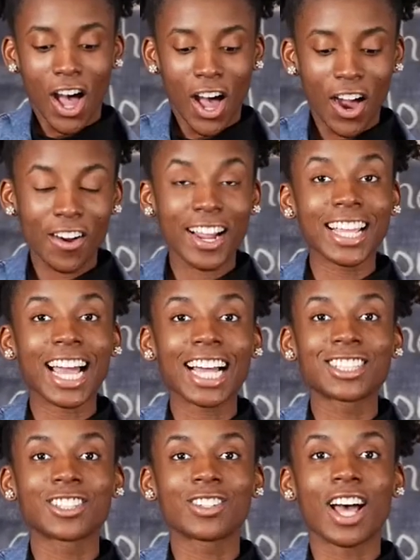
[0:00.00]
All right,
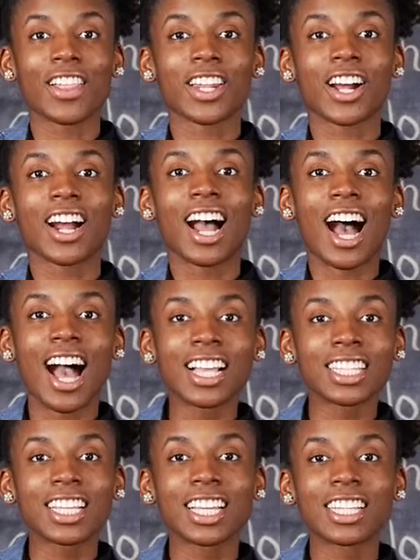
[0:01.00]
guys, so now that our
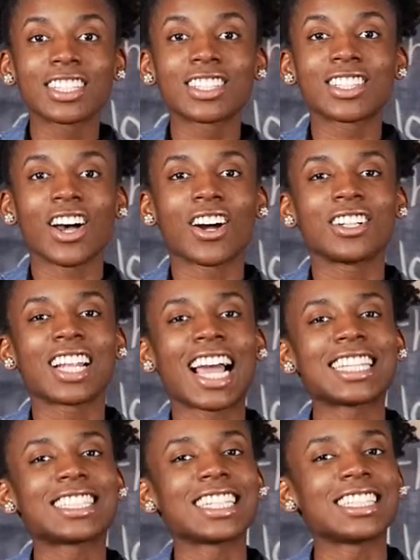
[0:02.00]
onions are
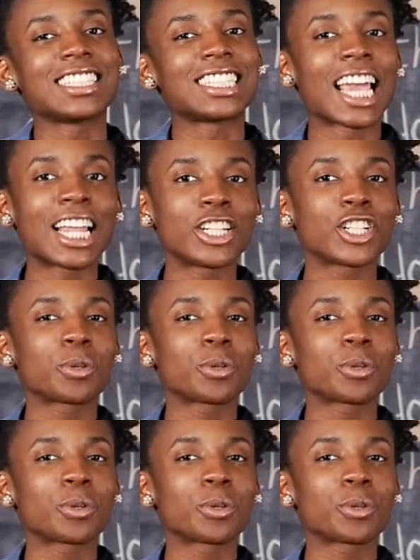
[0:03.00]
nice and tender,